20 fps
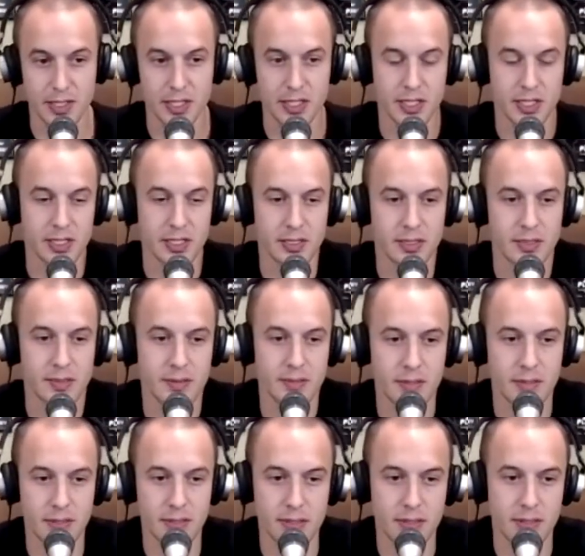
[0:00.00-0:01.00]
It's just
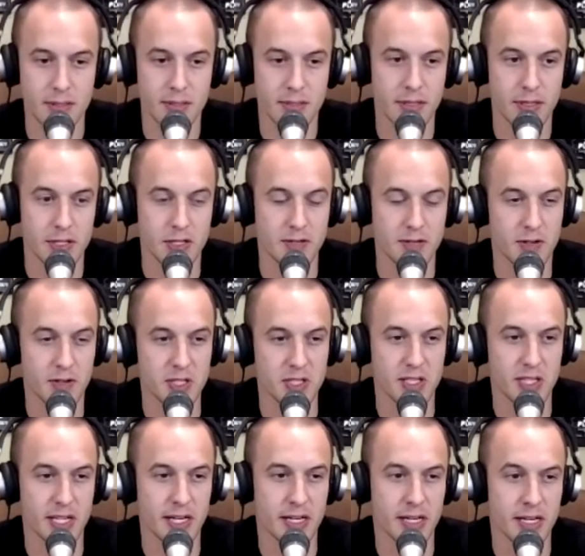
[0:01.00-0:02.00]
electric
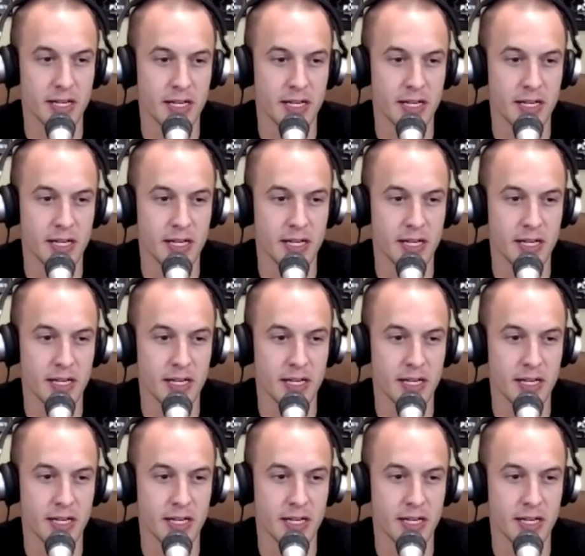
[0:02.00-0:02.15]
versus air.